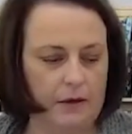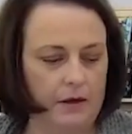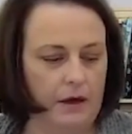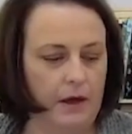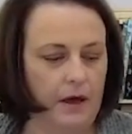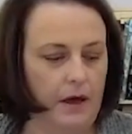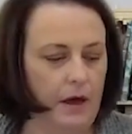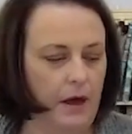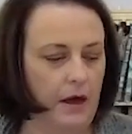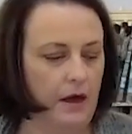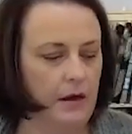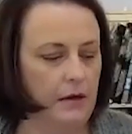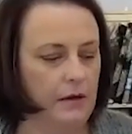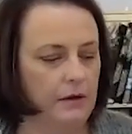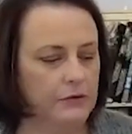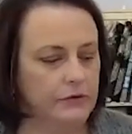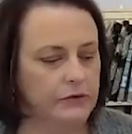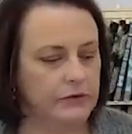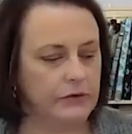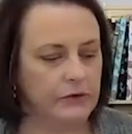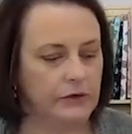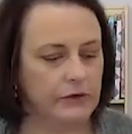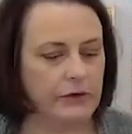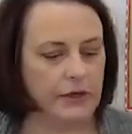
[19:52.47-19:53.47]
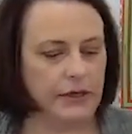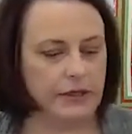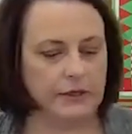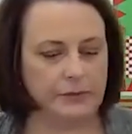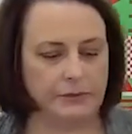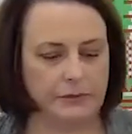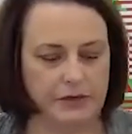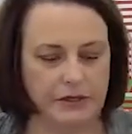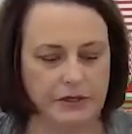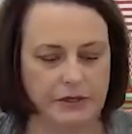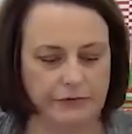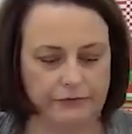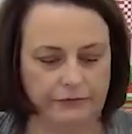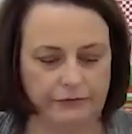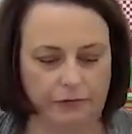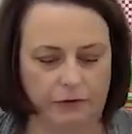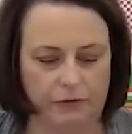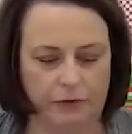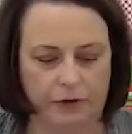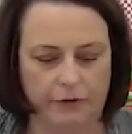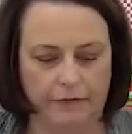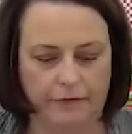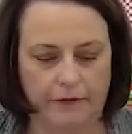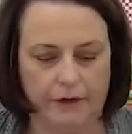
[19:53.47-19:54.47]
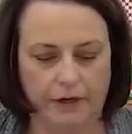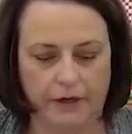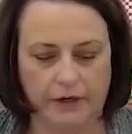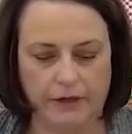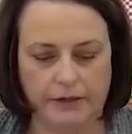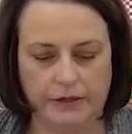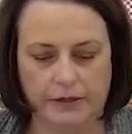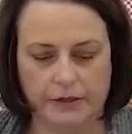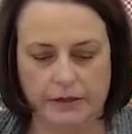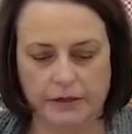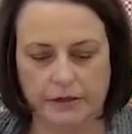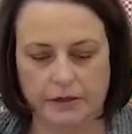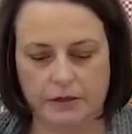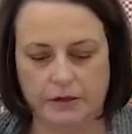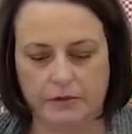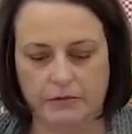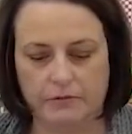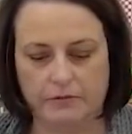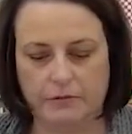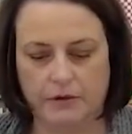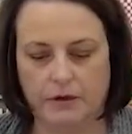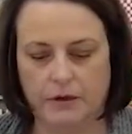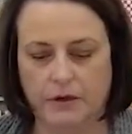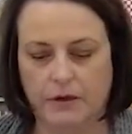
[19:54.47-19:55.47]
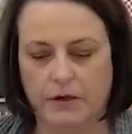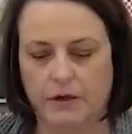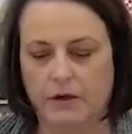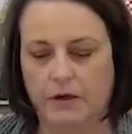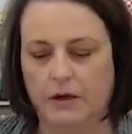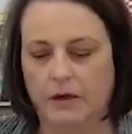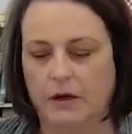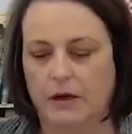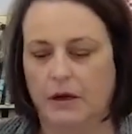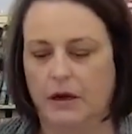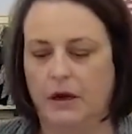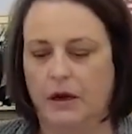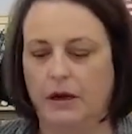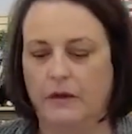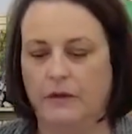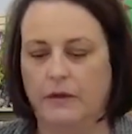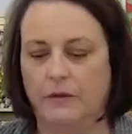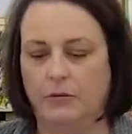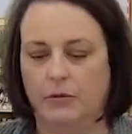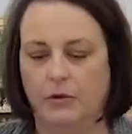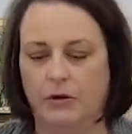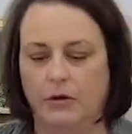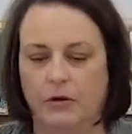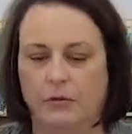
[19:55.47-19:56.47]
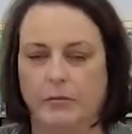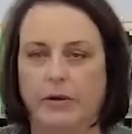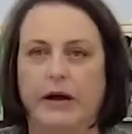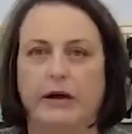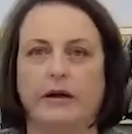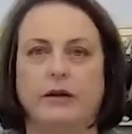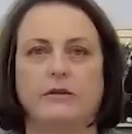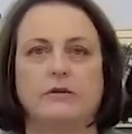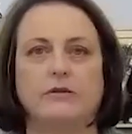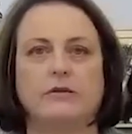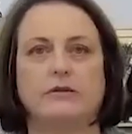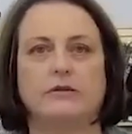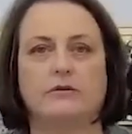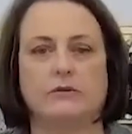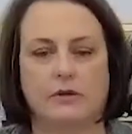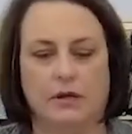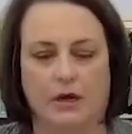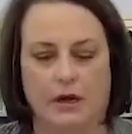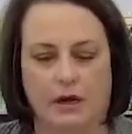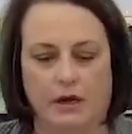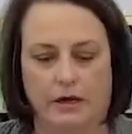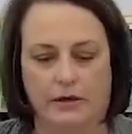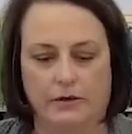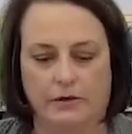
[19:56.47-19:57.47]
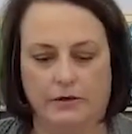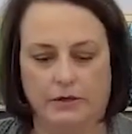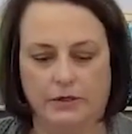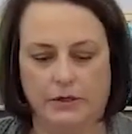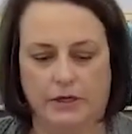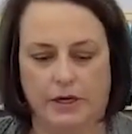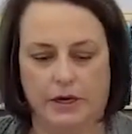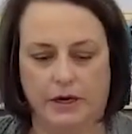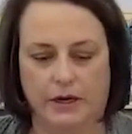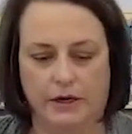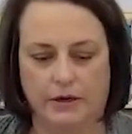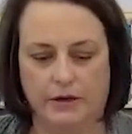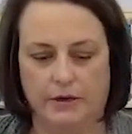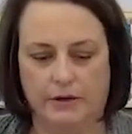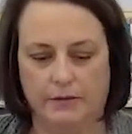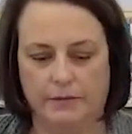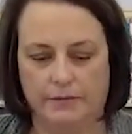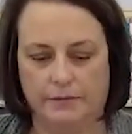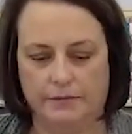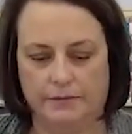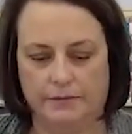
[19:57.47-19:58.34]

Okay, so let's piece 4 of these. and then we'll go back and do the other side.